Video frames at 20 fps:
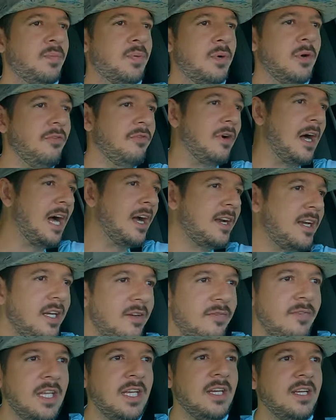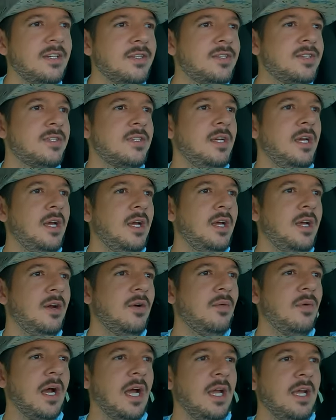provocativeness
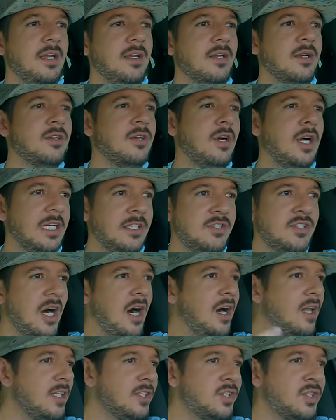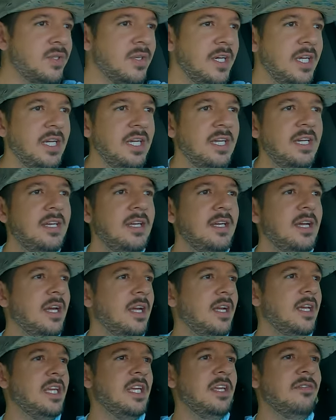right? Idolatry,
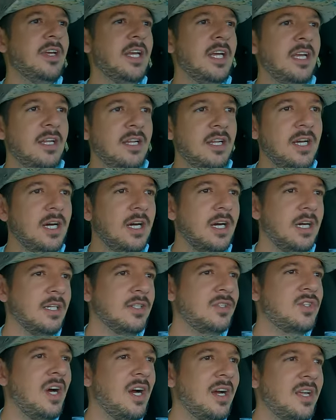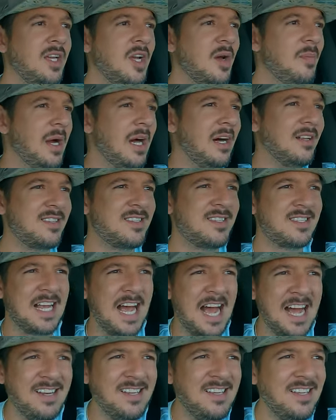even uh, talking about
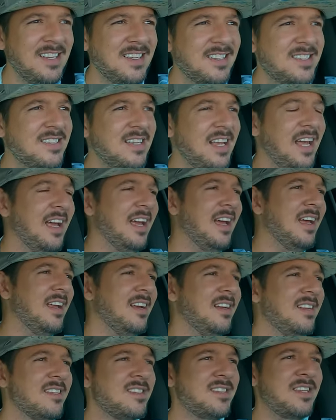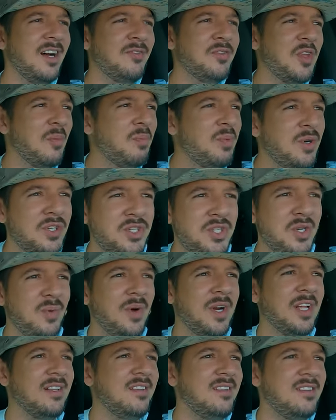sadness and stuff that puts you
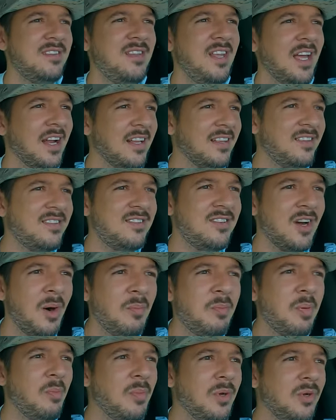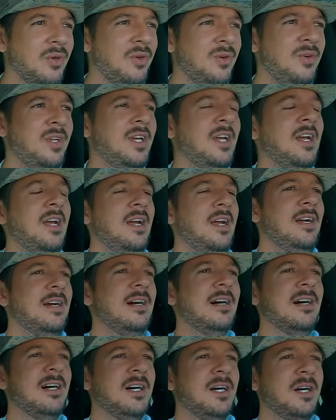in a, in a dump mood,
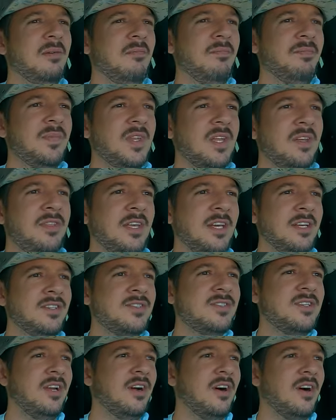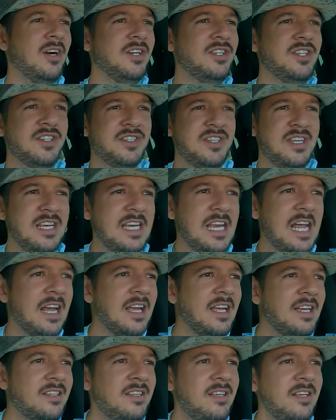um, things that are just
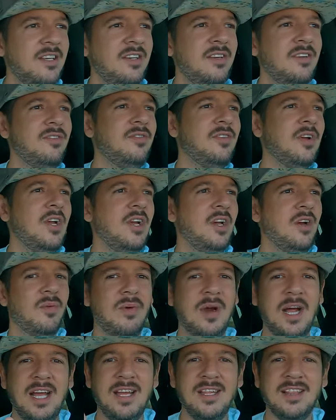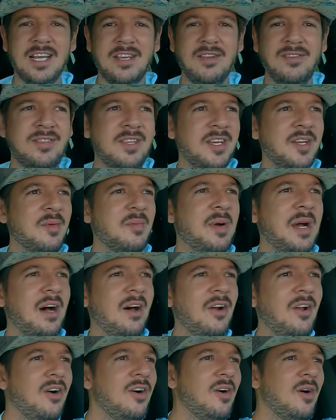negative, right? Like you think
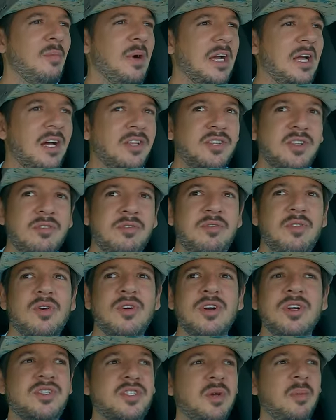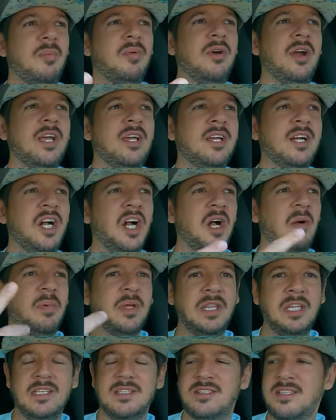about, oh, my, a divorce, a breakup,
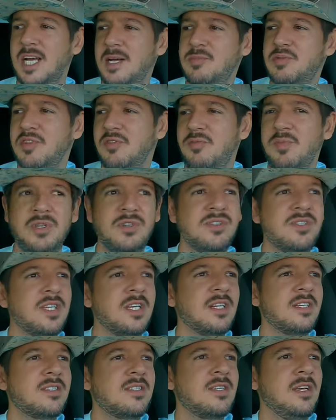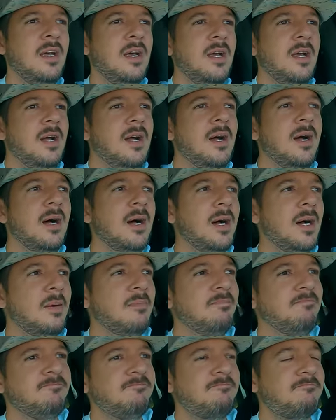and these types of musics.
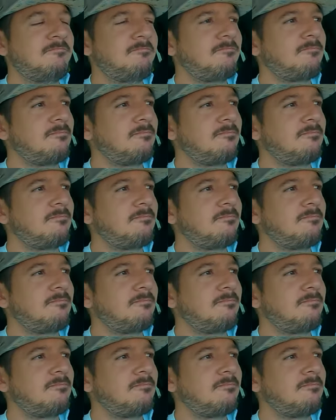Um,